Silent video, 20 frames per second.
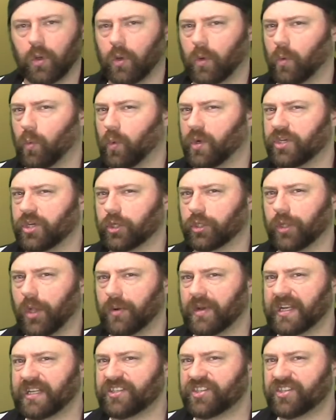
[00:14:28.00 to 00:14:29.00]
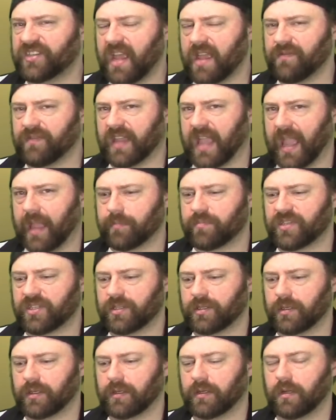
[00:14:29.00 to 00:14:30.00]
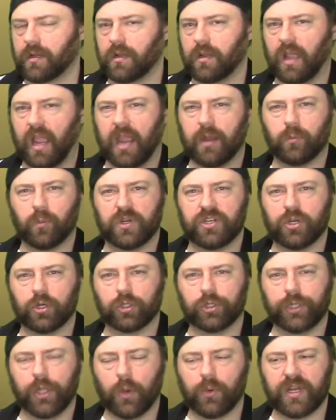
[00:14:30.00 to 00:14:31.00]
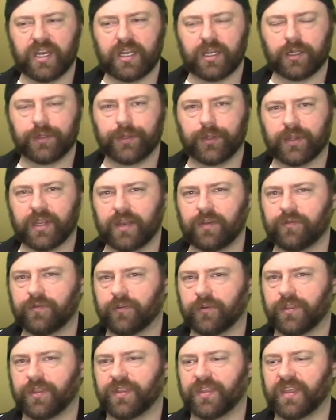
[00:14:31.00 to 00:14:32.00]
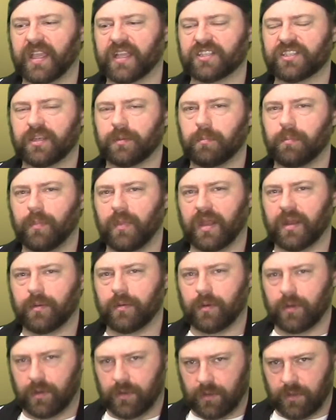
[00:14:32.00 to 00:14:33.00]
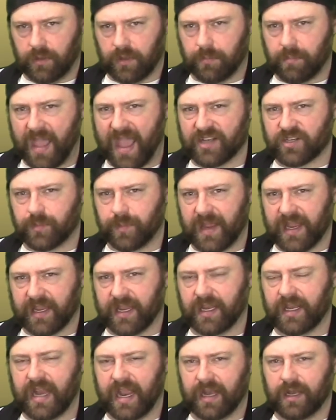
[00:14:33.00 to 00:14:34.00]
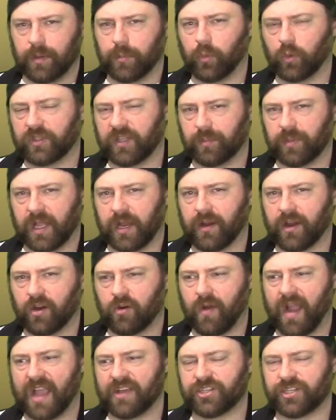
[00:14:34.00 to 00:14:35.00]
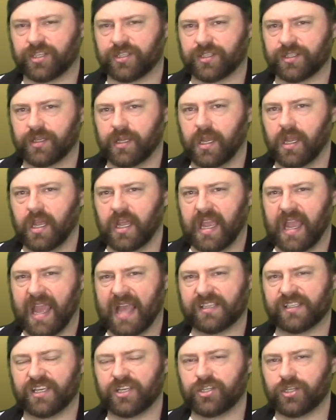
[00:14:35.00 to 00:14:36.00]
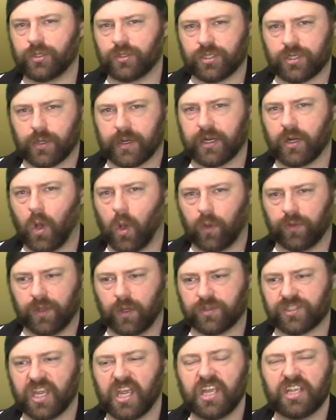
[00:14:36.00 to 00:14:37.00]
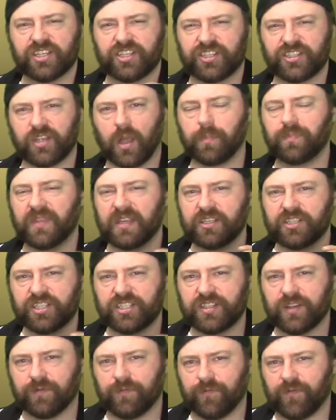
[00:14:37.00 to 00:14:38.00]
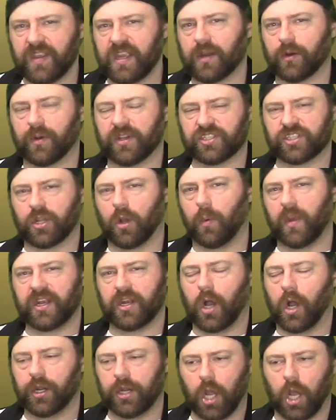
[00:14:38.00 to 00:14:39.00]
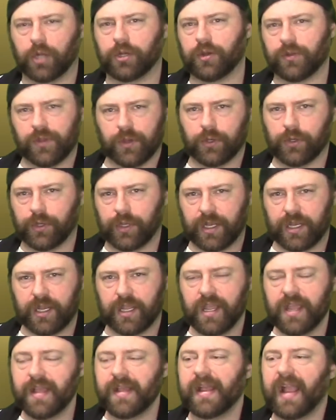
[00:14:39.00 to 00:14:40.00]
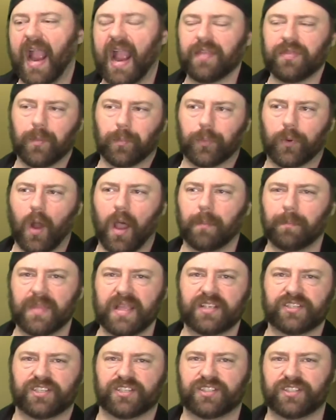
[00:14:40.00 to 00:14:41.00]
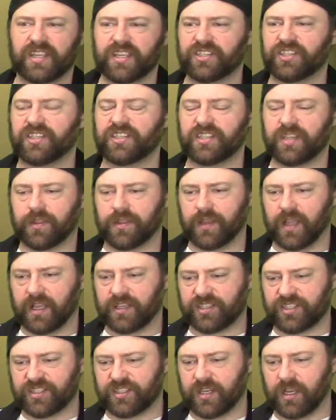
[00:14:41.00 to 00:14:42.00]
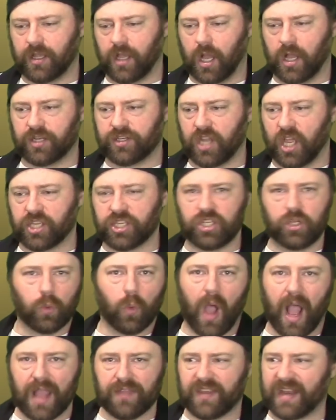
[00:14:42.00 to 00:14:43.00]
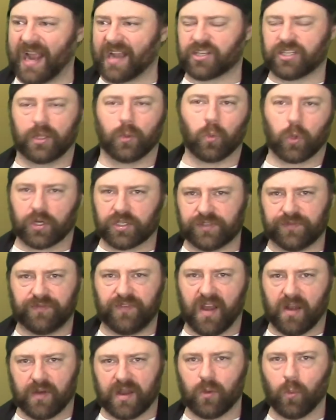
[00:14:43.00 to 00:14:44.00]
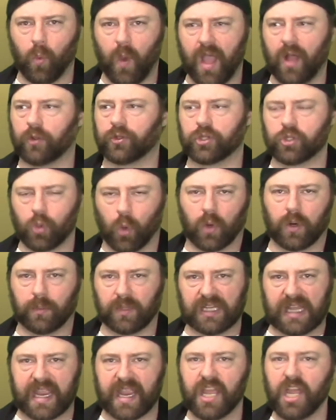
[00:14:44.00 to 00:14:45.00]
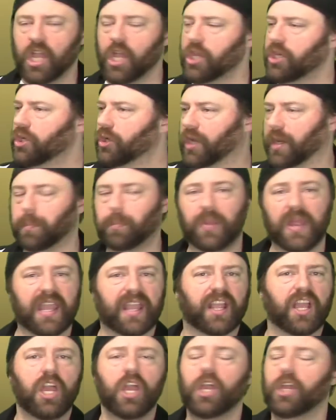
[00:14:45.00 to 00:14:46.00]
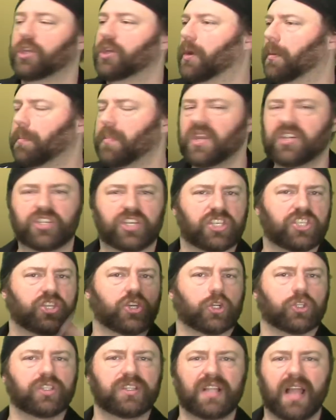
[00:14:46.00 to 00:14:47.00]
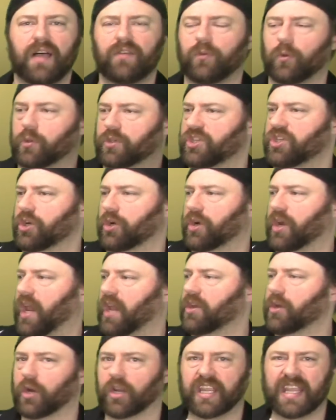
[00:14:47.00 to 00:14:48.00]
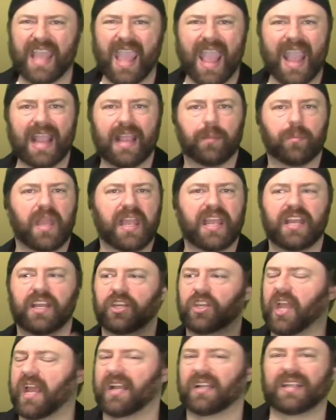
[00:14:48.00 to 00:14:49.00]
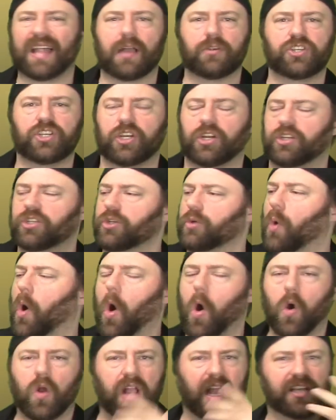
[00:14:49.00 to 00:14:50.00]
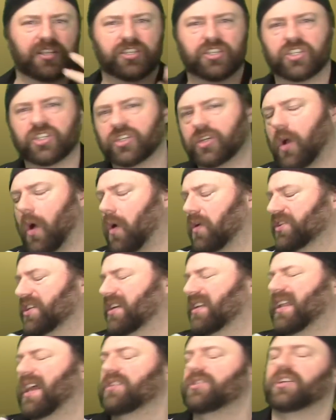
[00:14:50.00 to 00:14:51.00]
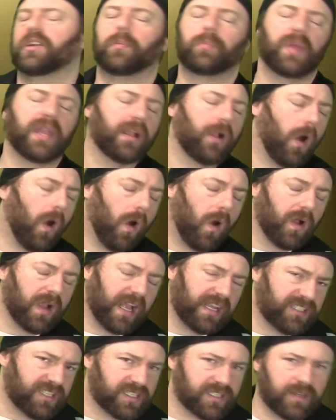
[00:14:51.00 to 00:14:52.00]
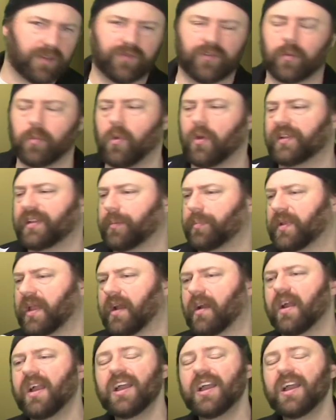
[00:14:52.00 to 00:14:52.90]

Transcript: when you're loading save games, and when you're loading and looking for things in the matchmaking, and in multiplayer it crashes. It has issues during all those. Something severe is going on under the hood. And the problem is this is a UI that actually works very well normally. You can pick your missions, your levels, your game. It allows you to do all kinds of skulls. It allows you to pick all kinds of stuff for multiplayer.